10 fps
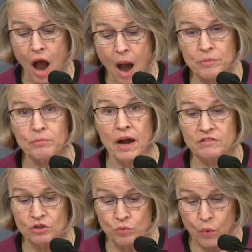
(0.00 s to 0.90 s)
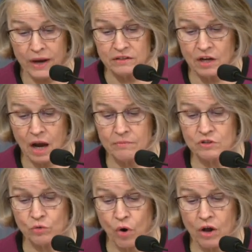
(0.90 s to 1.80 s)
optimizing wait times
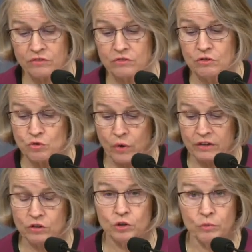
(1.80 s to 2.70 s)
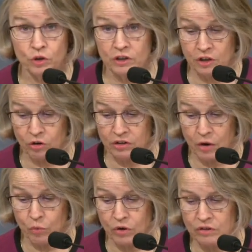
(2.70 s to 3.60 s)
across the direct and community care
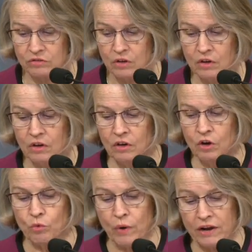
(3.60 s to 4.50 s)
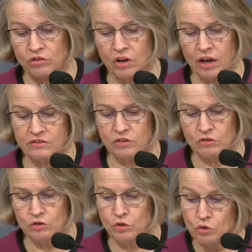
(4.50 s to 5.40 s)
networks, rationalizing the
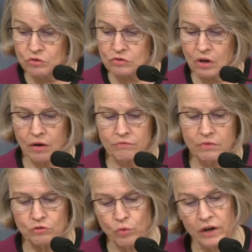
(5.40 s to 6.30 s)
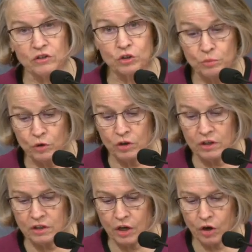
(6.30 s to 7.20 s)
use of direct and community
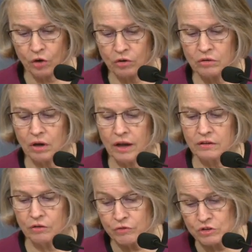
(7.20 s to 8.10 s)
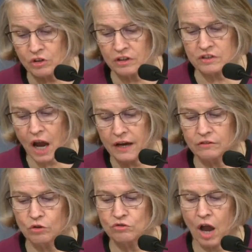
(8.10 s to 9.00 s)
care, and efficiently tying
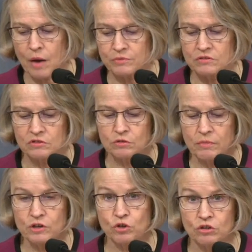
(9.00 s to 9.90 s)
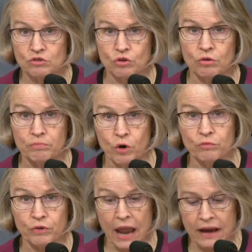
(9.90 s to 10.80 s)
those options is a major concern both
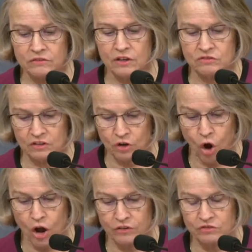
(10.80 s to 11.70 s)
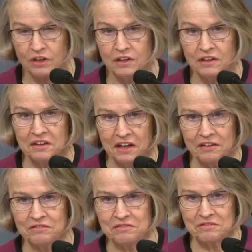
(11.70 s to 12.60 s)
for access and cost.
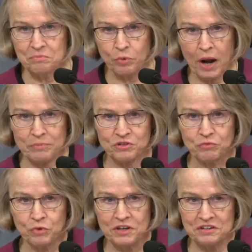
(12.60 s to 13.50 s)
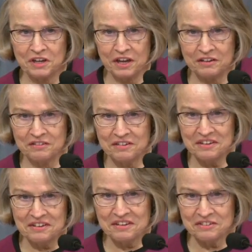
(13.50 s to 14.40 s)
And perhaps if we can
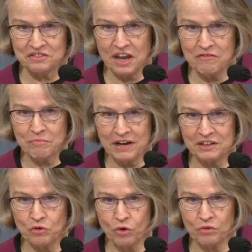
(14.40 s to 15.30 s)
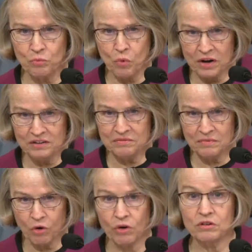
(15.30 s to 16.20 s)
save money on one
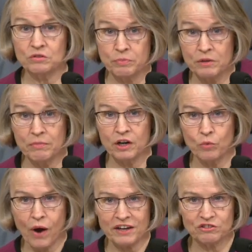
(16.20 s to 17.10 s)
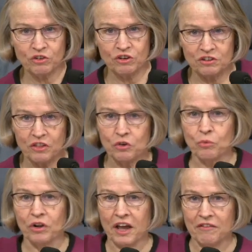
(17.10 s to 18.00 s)
or spend money wisely on another
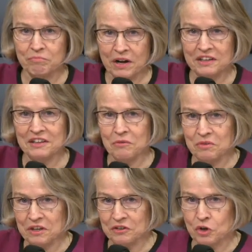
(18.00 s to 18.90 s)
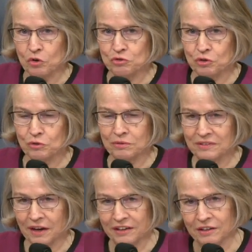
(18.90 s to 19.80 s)
will have money that can go to,
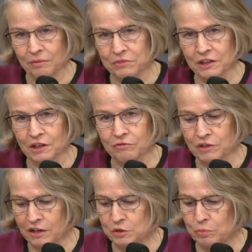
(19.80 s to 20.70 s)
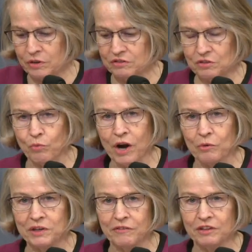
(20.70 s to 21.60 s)
i.e., I'm thinking of tech sprints and why are
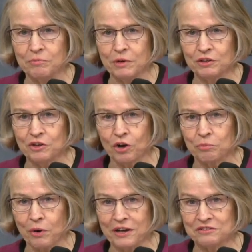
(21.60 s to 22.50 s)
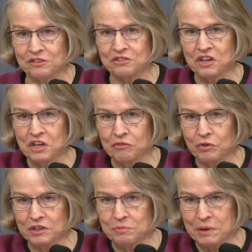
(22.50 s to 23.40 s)
we giving a million dollar prizes if we
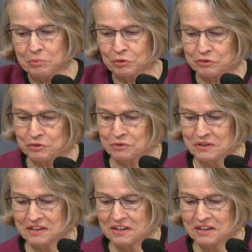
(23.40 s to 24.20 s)
need people to,